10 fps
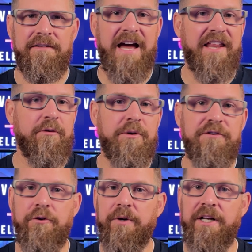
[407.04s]
Now that
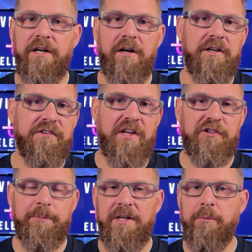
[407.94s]
we've created our
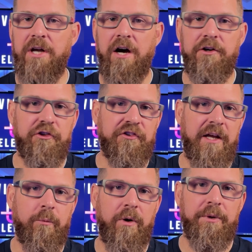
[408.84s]
assessment and we
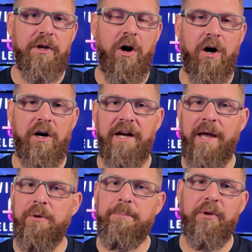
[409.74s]
understand where we are
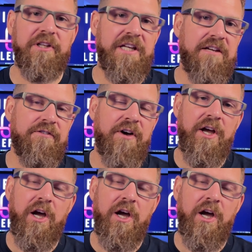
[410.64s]
and we believe